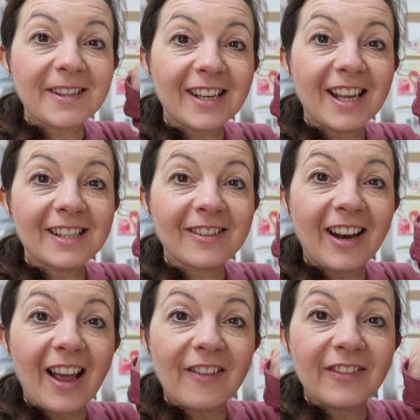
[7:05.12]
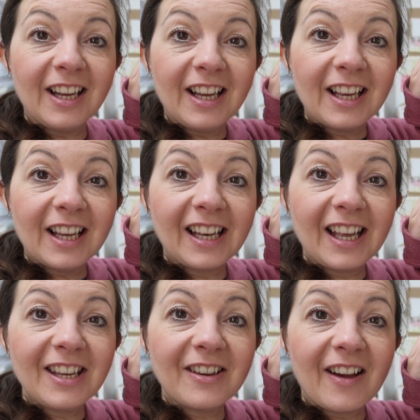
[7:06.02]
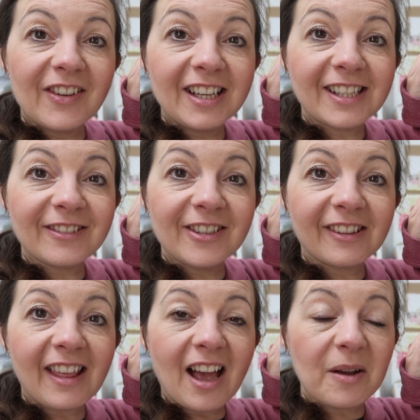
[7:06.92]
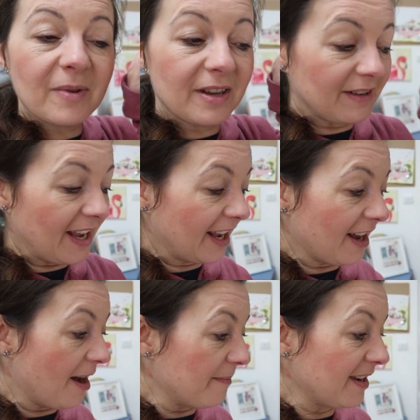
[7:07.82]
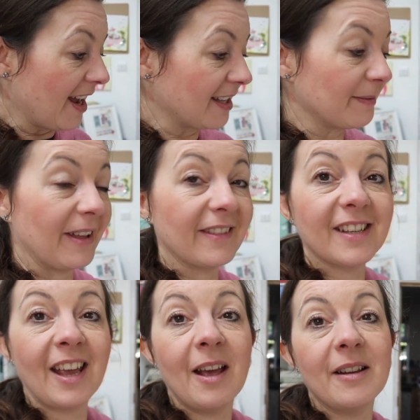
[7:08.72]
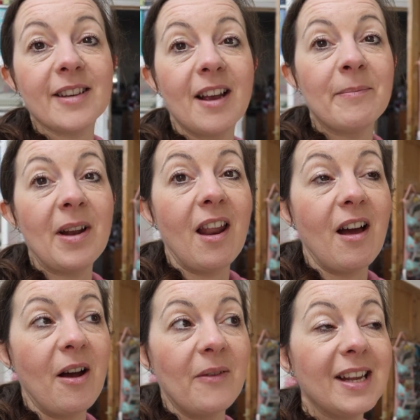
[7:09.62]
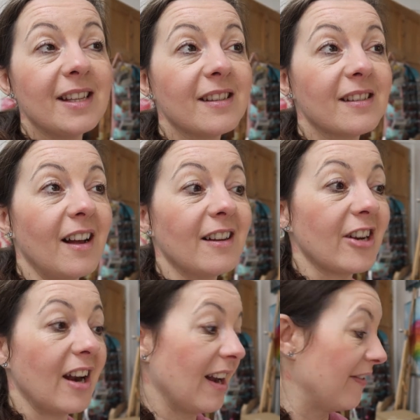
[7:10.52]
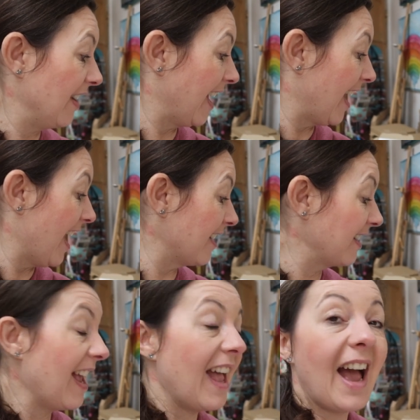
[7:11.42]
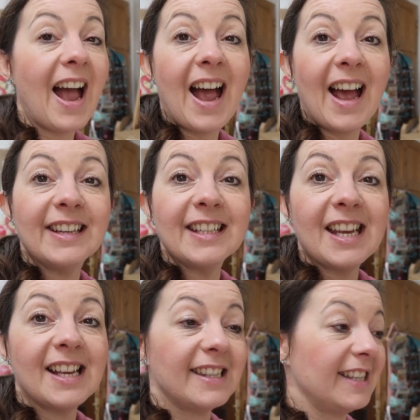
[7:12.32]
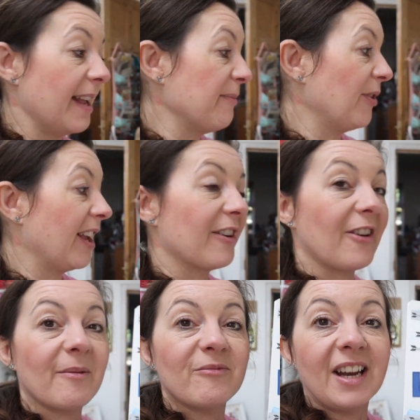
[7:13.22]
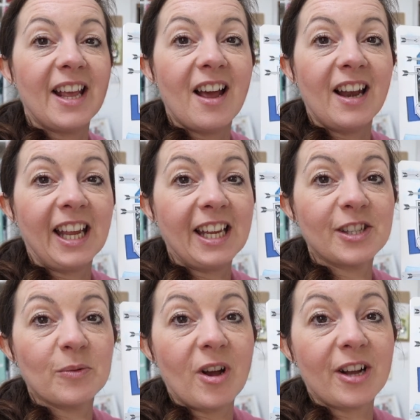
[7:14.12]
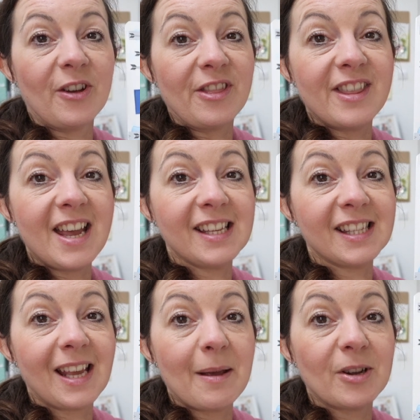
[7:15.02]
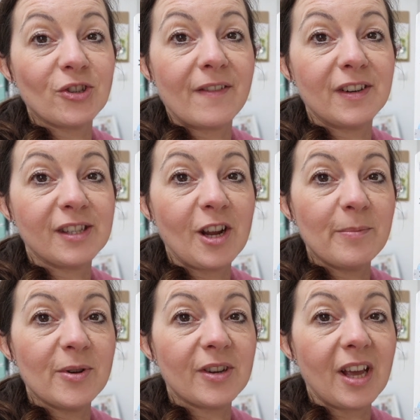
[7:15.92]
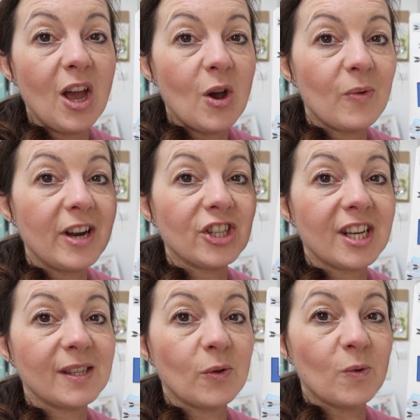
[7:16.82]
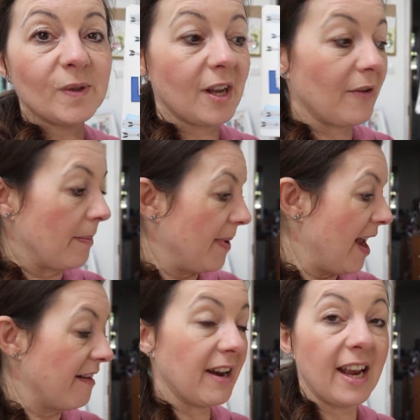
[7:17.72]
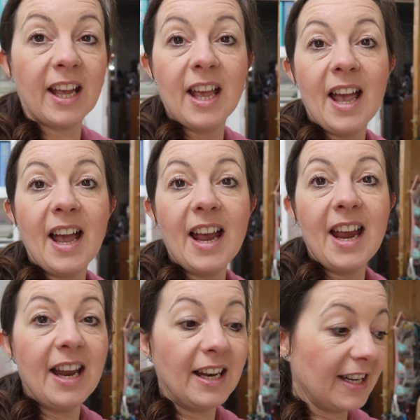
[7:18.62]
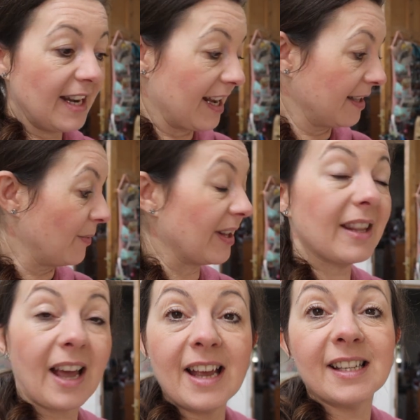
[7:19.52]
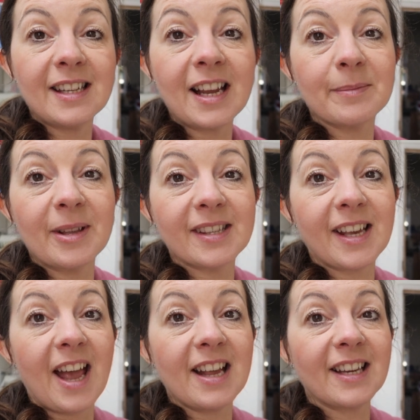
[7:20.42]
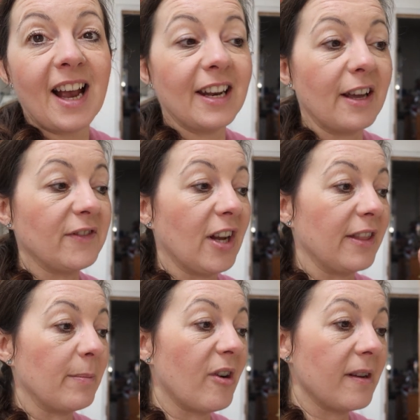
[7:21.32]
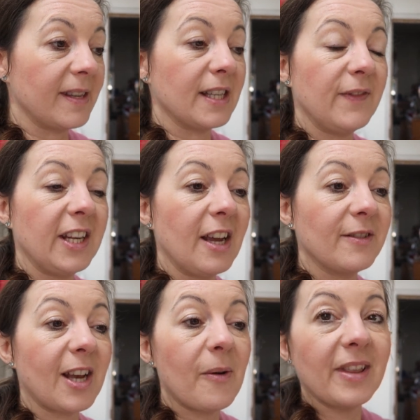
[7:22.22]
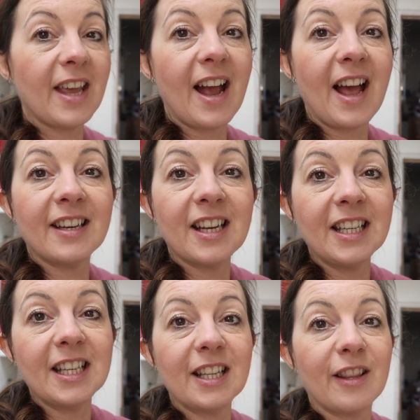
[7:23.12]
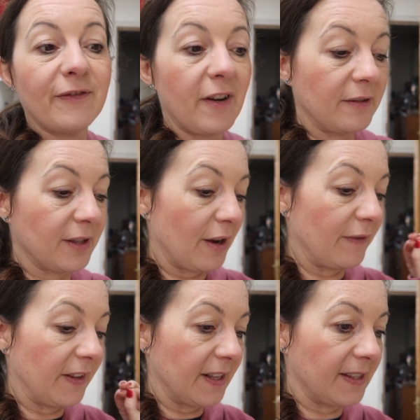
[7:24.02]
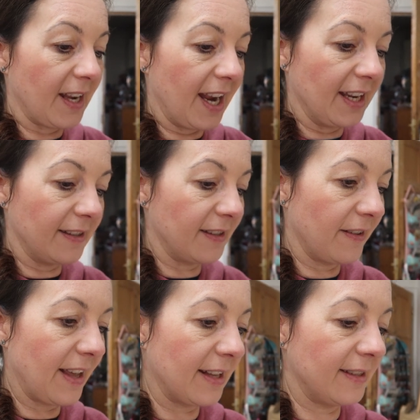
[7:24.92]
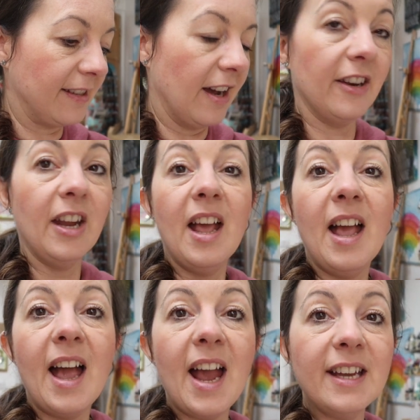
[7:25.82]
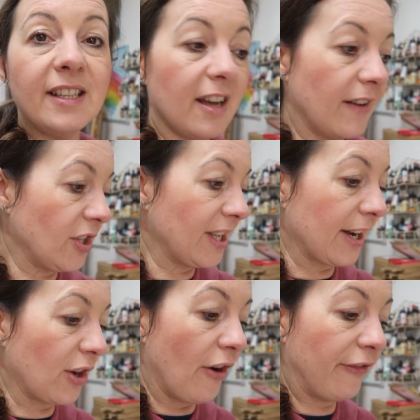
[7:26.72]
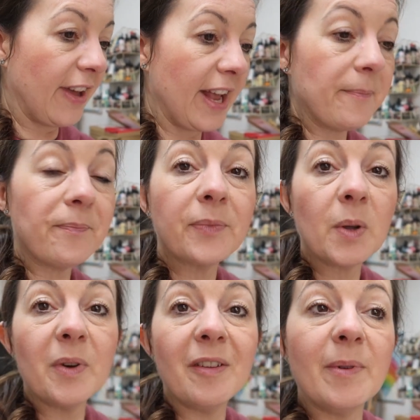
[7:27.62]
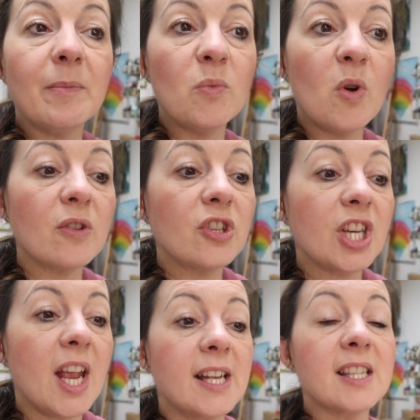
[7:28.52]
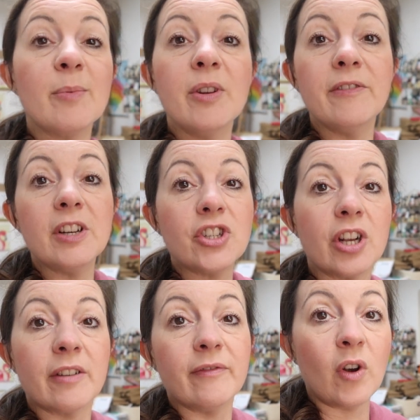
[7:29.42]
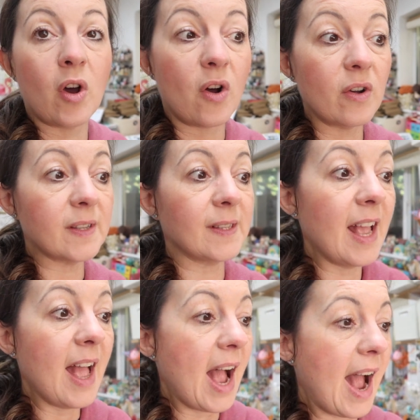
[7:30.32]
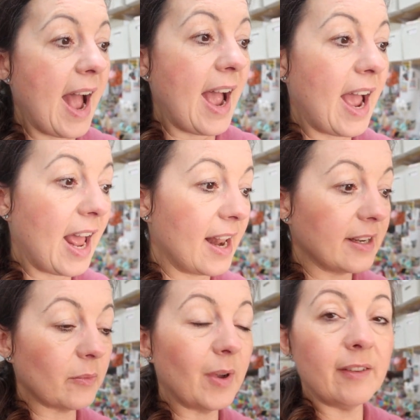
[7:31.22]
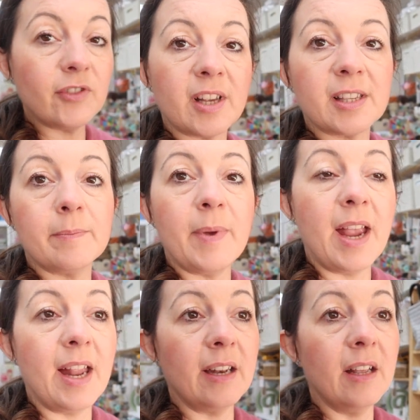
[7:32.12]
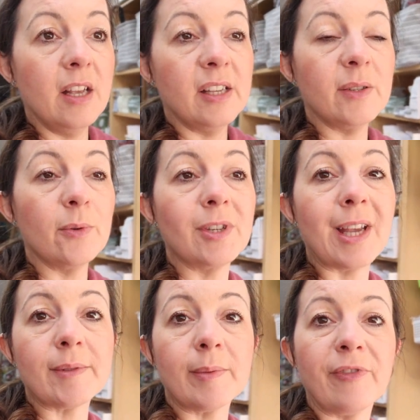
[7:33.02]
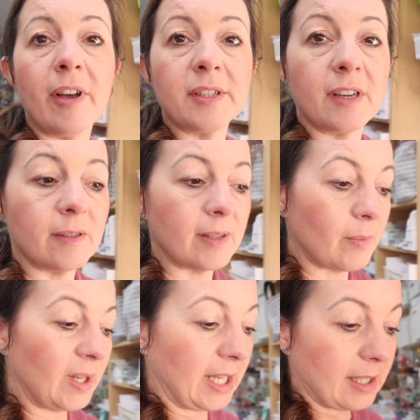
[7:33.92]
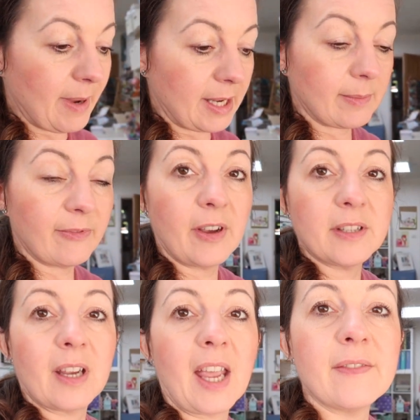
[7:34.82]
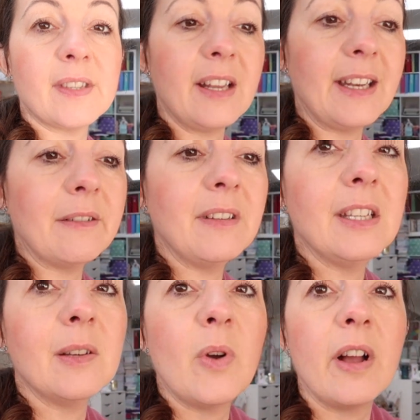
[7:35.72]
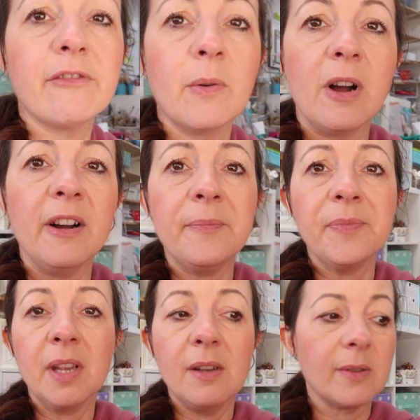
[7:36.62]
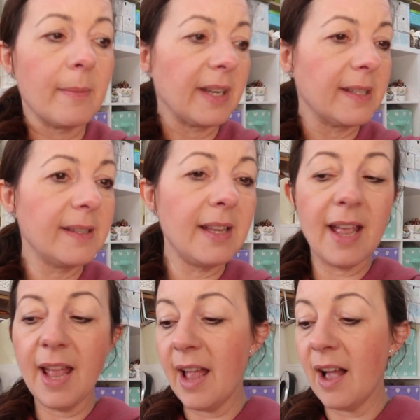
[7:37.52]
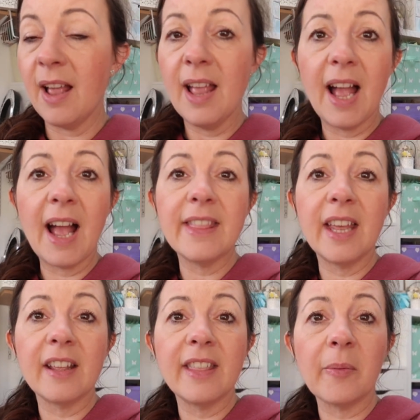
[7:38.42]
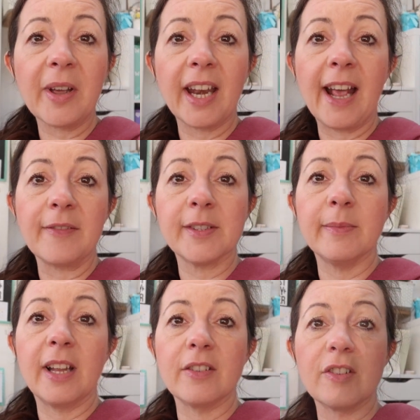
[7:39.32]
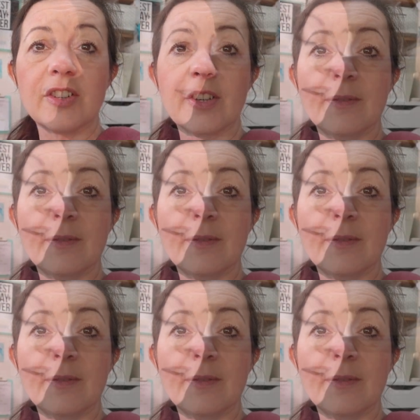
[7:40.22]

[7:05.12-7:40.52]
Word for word: month's kit. So I'll have let you have a little look there. I will link up next month's kit below. It's such a lovely kit. And yesterday morning I got up really early to work on this in my traveler's notebook, which is also appearing in next month that is next month's kit and I've done the process video to go with it and I needed the photo for the zine so that's done Ade and I've just had a coffee we've been watching spoonful of sugar vlogs and we've just been sorting out some photos as we need to make some photo gifts I now need to work for a while so I'm gonna sit here and then I think we're gonna have some lunch